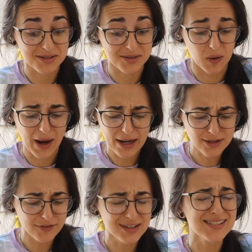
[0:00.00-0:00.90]
So I
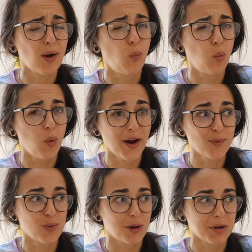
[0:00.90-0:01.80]
only found this at
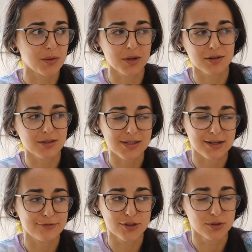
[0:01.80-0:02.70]
one Walmart, where there's like
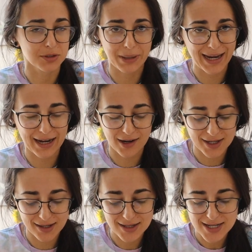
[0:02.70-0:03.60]
a few in my
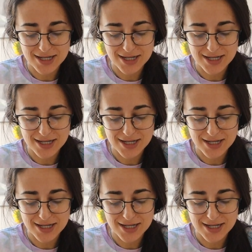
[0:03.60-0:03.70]
area.